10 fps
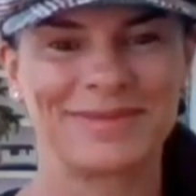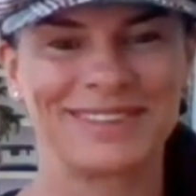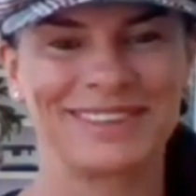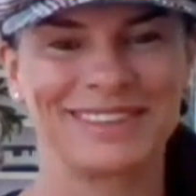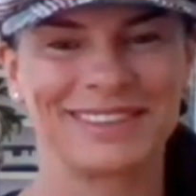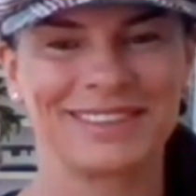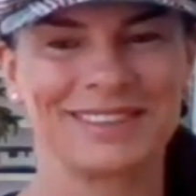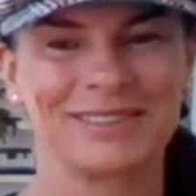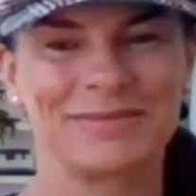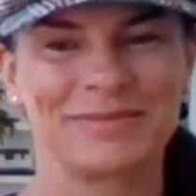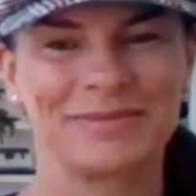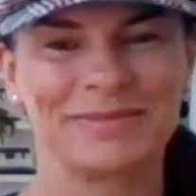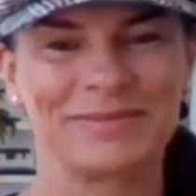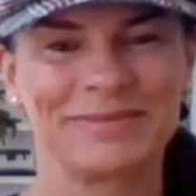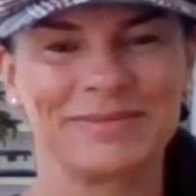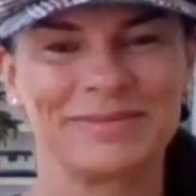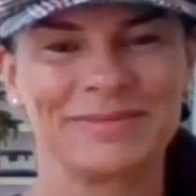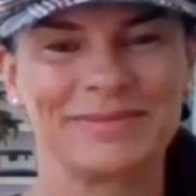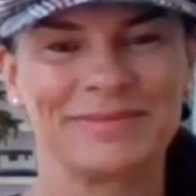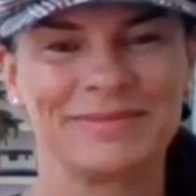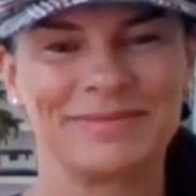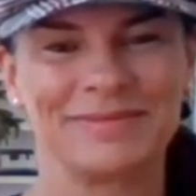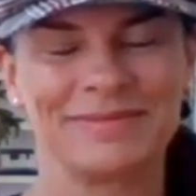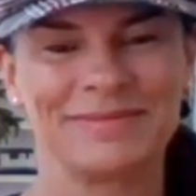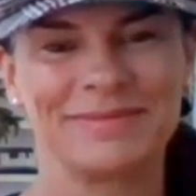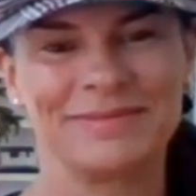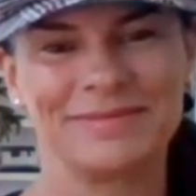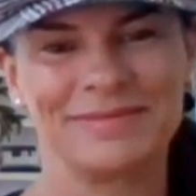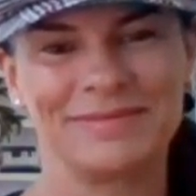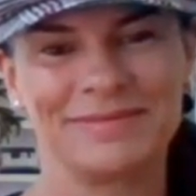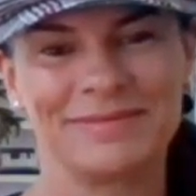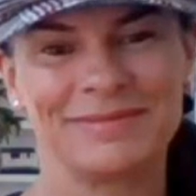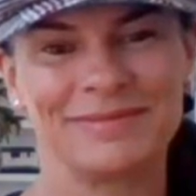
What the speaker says: (silent)